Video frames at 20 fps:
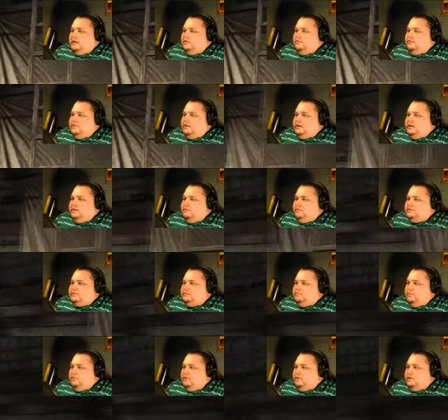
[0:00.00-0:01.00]
I don't think he wants
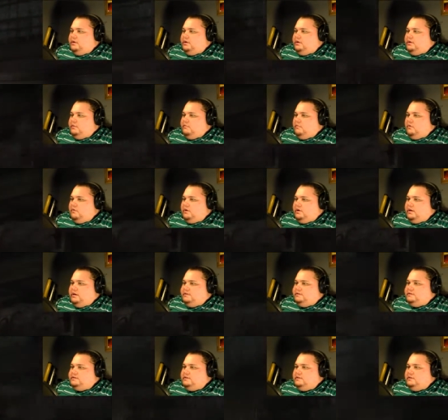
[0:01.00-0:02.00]
to party anymore,
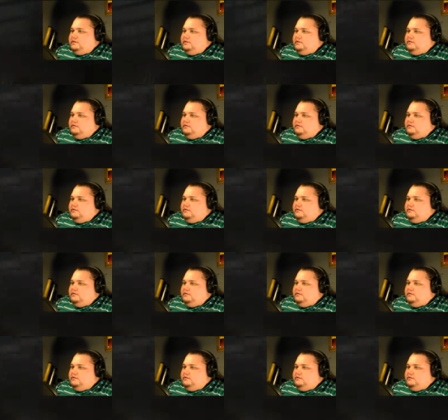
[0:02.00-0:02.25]
guys